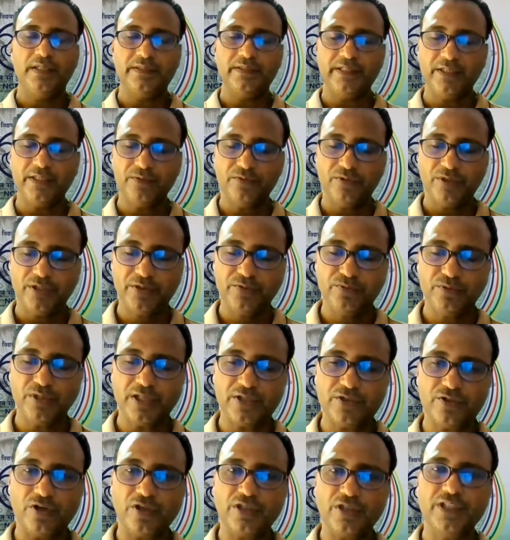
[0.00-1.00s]
Then when we
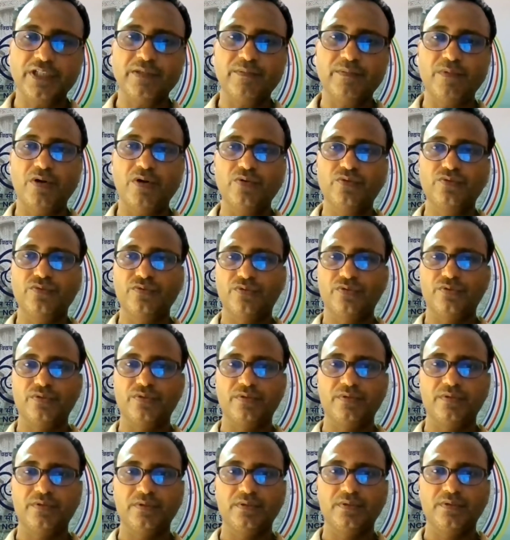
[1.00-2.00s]
are talking about
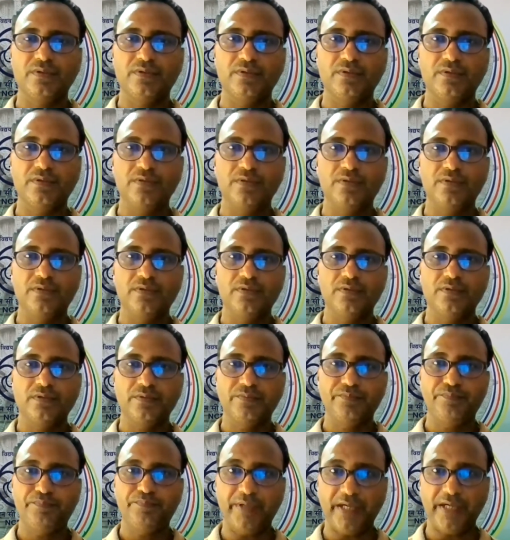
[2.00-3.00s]

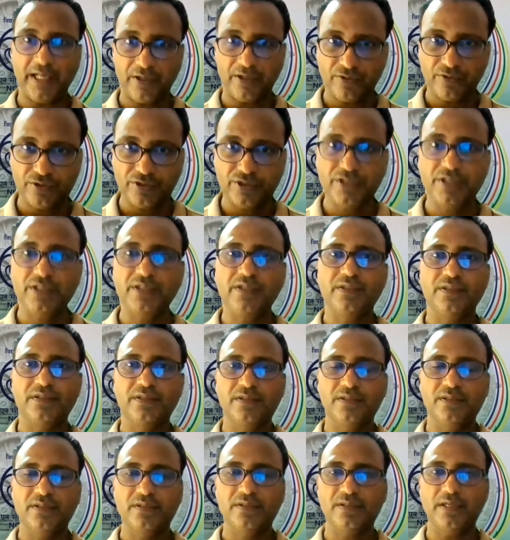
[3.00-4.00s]
pedagogy
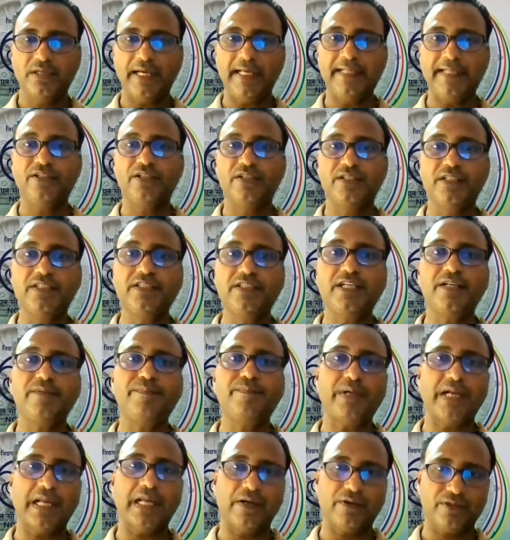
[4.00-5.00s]
and the
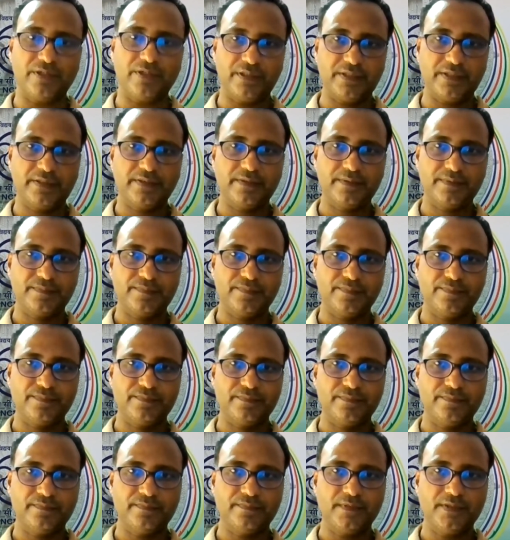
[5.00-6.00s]
recent pedagogy,
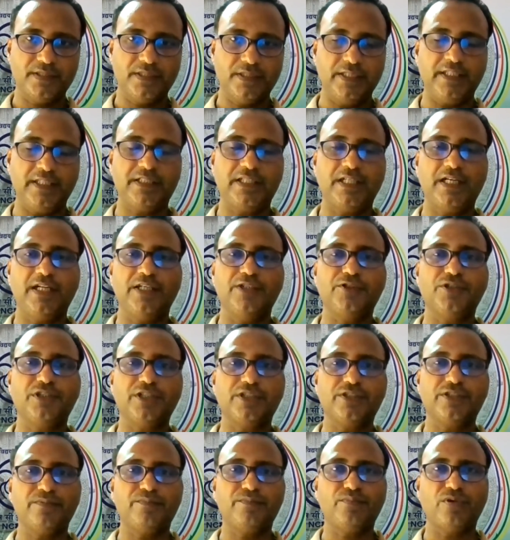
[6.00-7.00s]
National
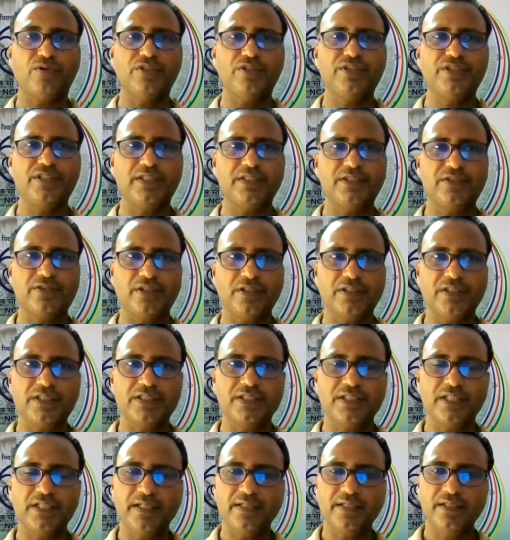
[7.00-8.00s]
Education Policy has
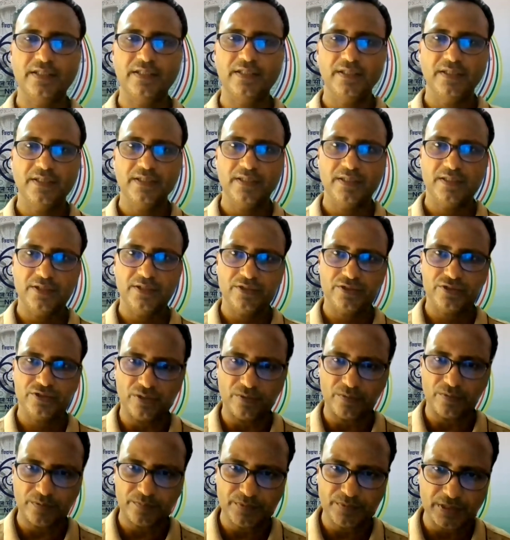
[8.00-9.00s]
suggested
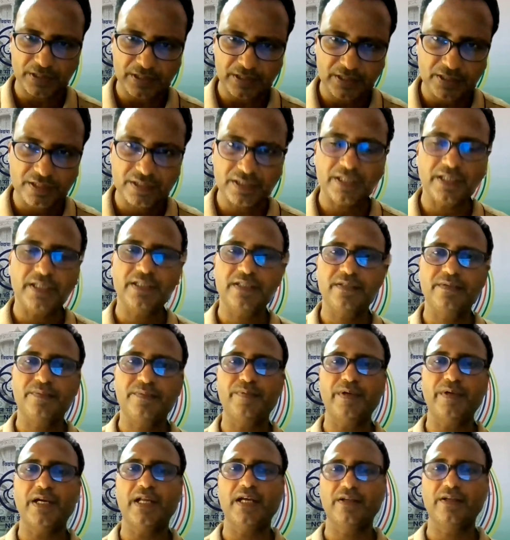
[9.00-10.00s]
some of the recent
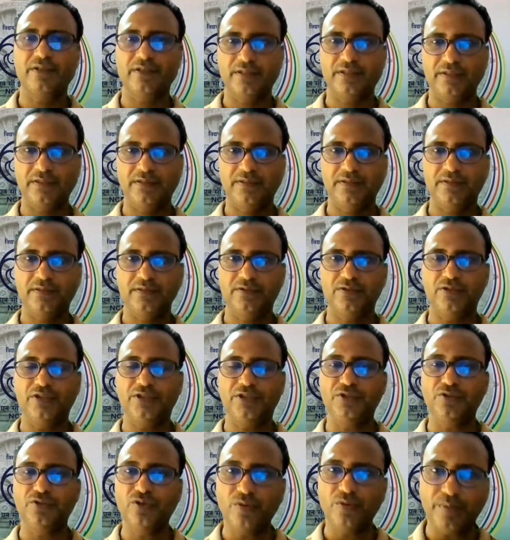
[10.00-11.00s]
pedagogy, the
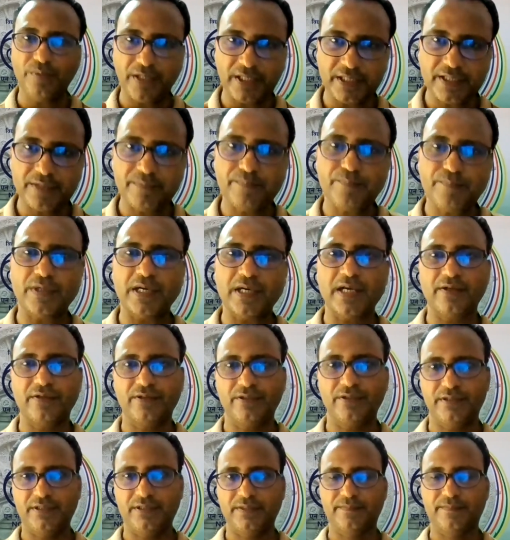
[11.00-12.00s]
innovative
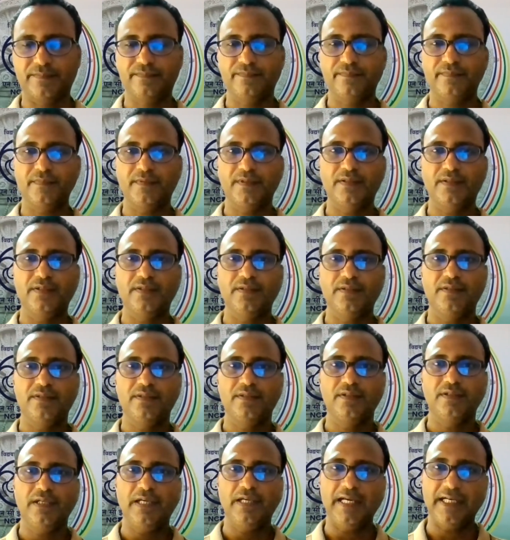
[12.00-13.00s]
pedagogy,
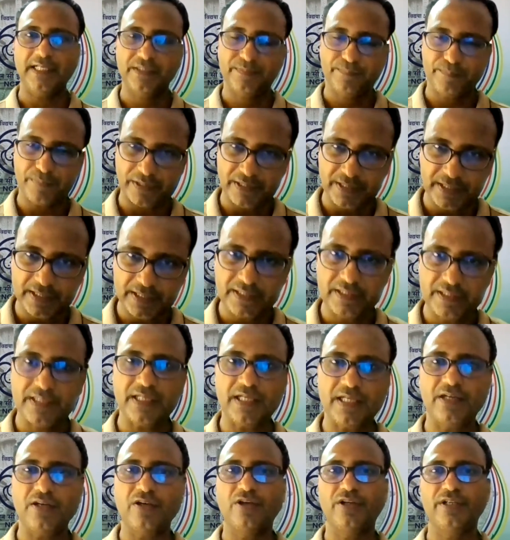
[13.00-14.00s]

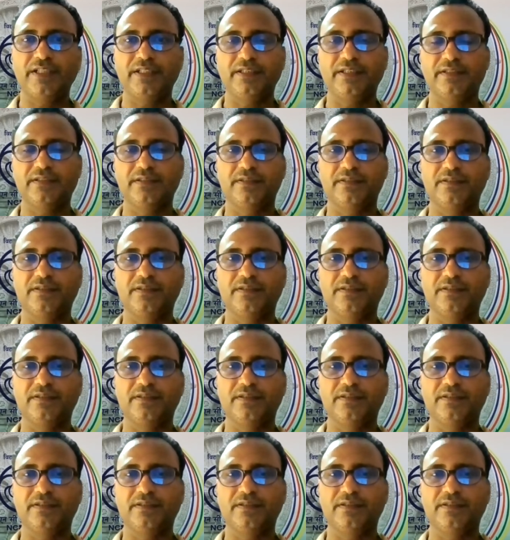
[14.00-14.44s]
experiential learning,